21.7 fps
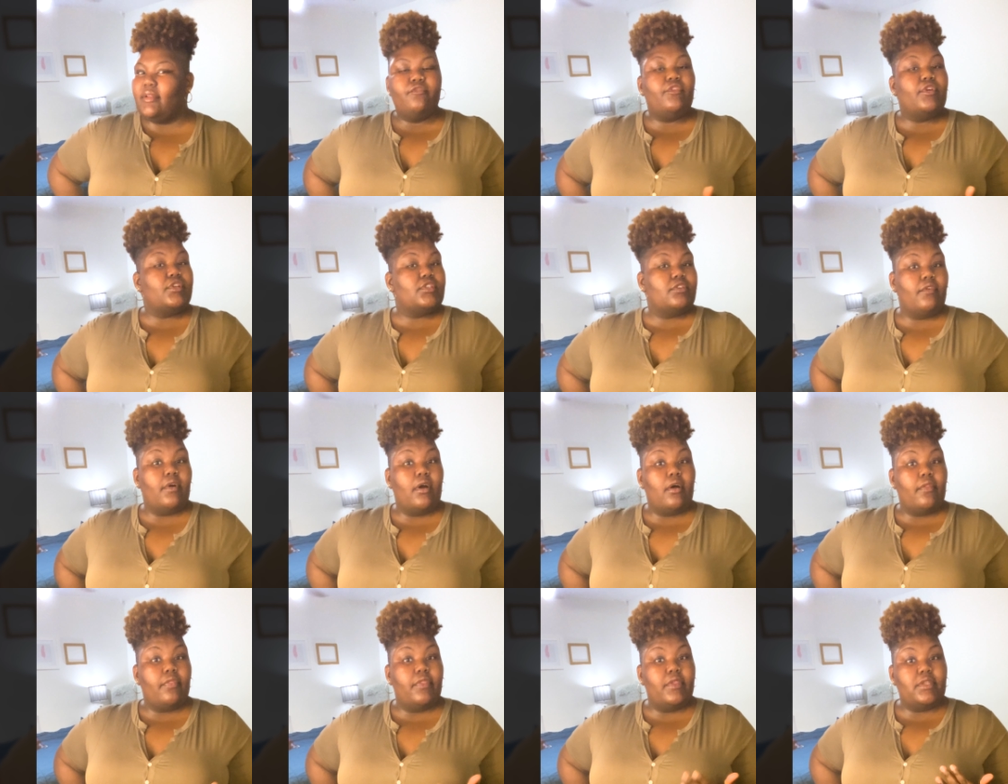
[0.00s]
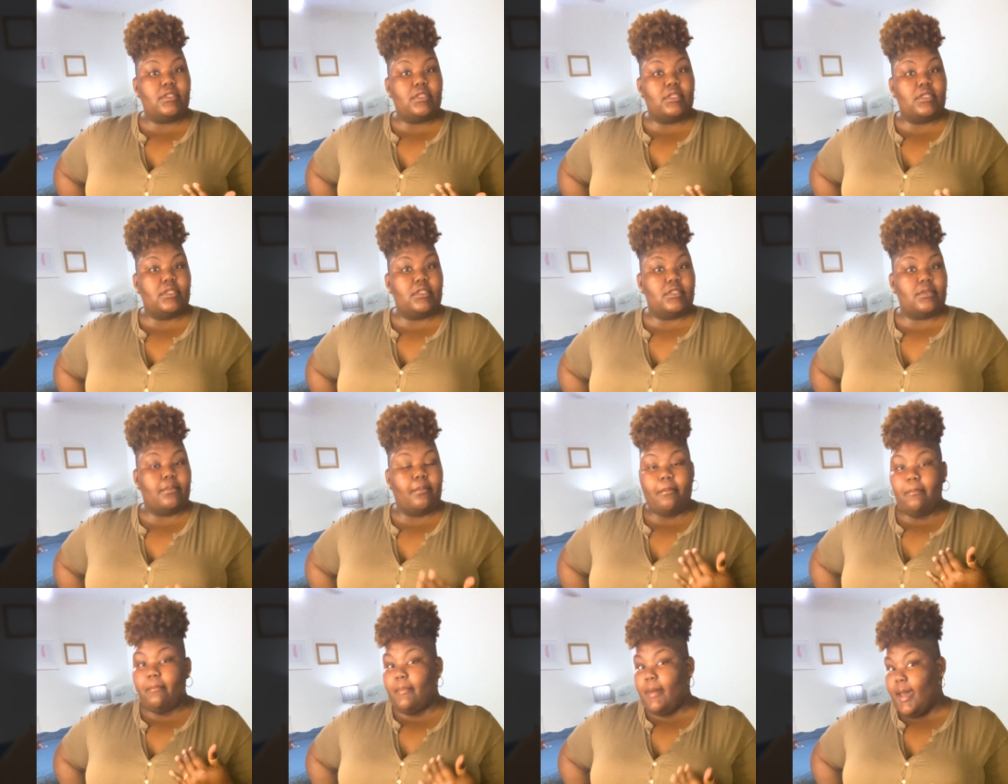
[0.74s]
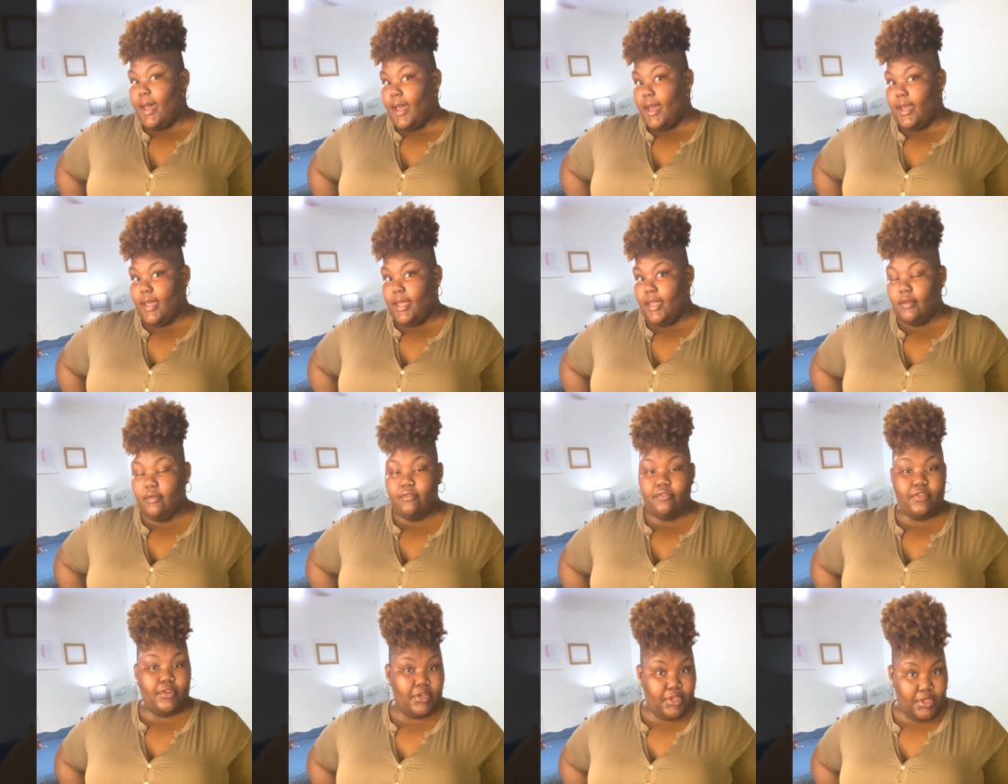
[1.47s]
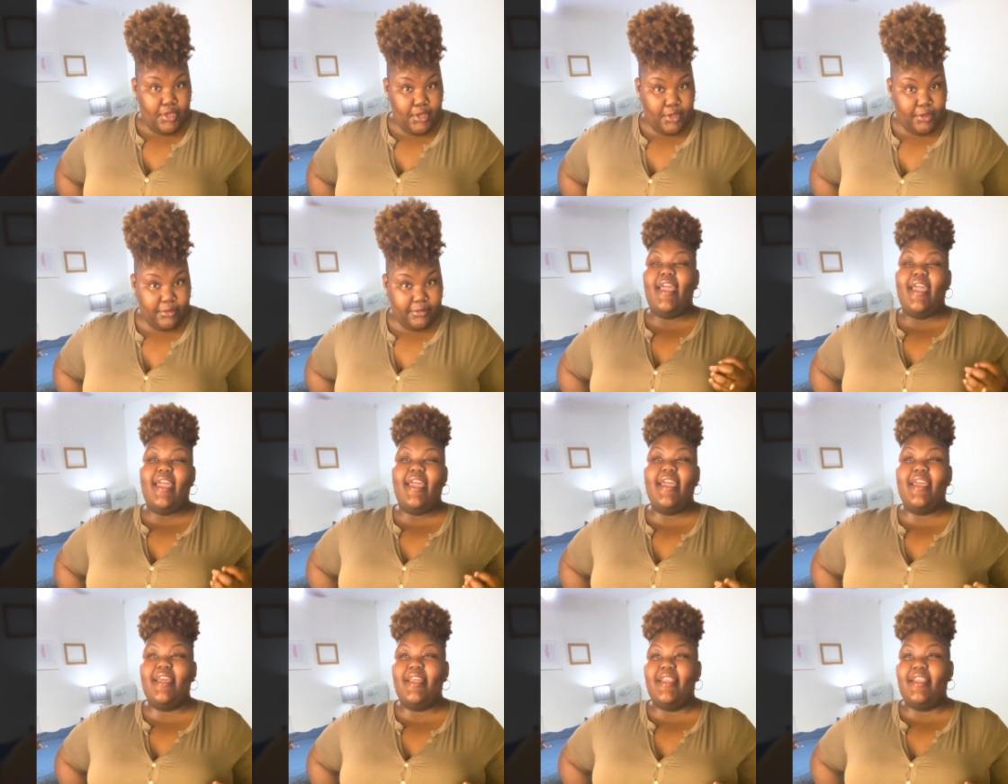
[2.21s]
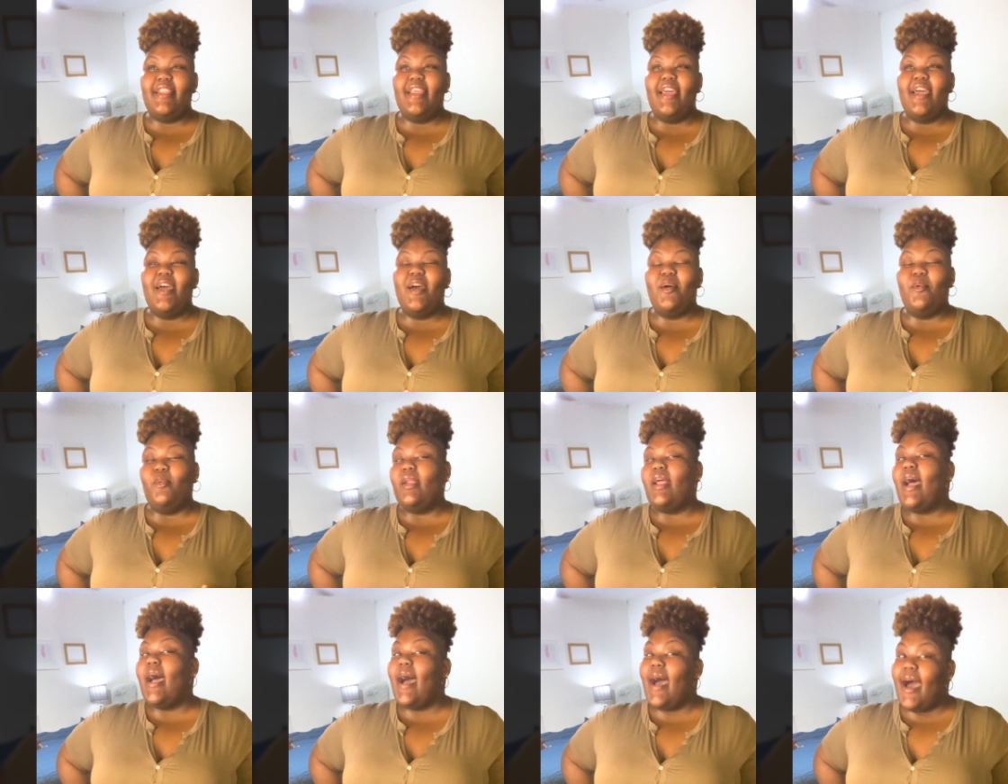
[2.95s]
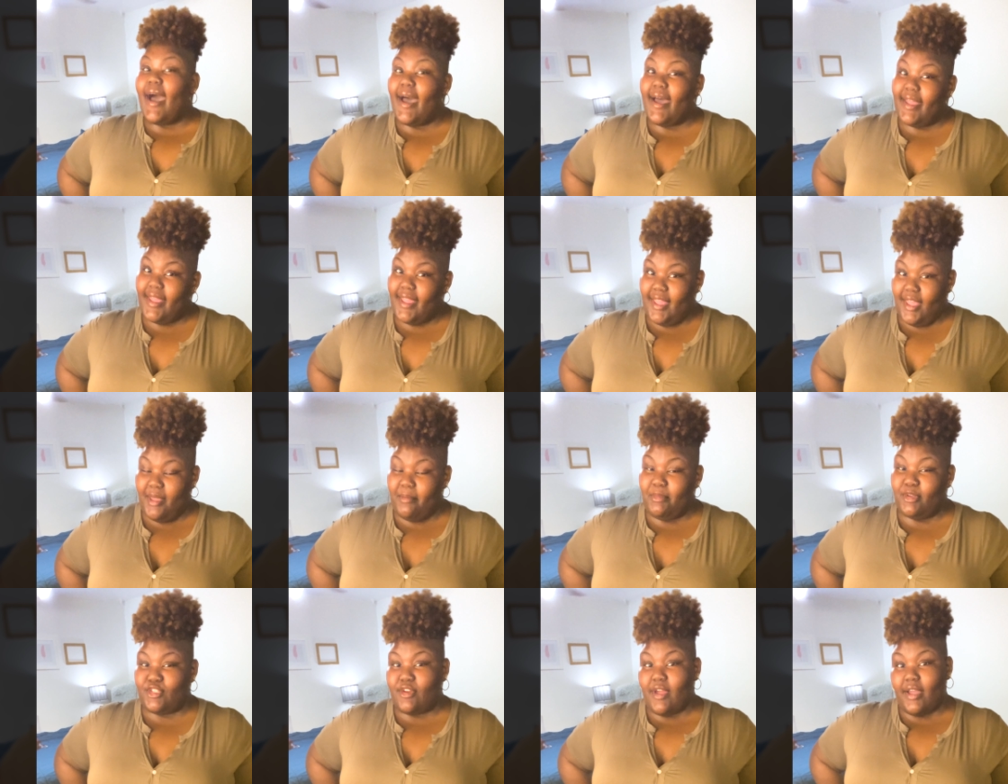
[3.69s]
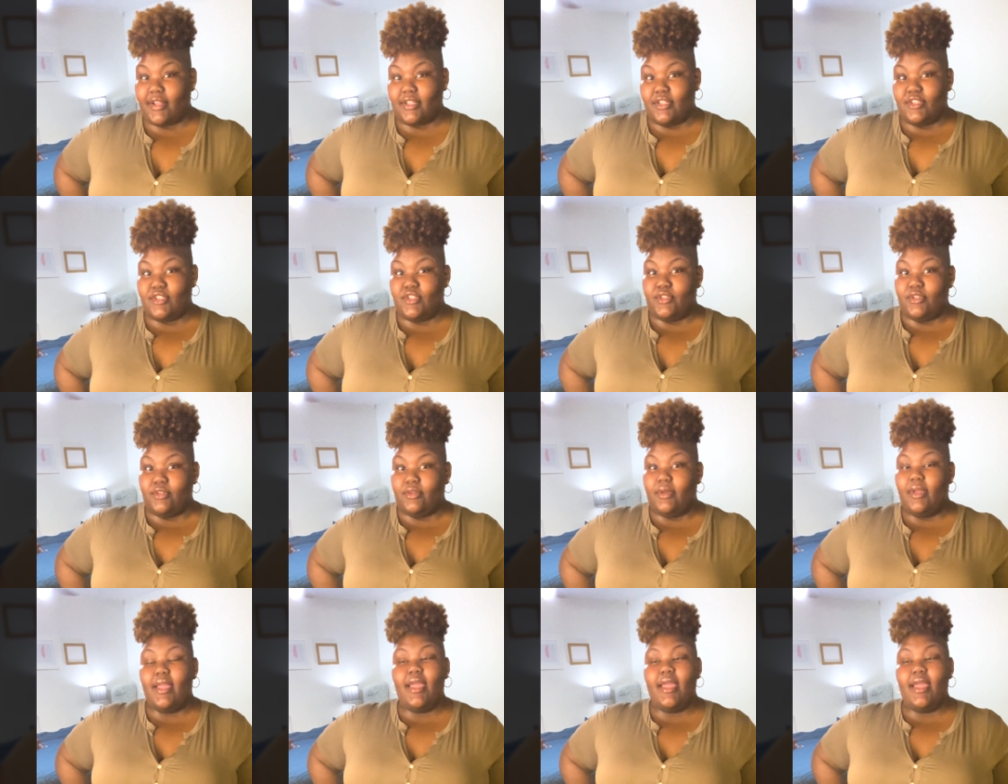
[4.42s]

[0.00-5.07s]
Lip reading: First of all, this is my video and what I am attracted to.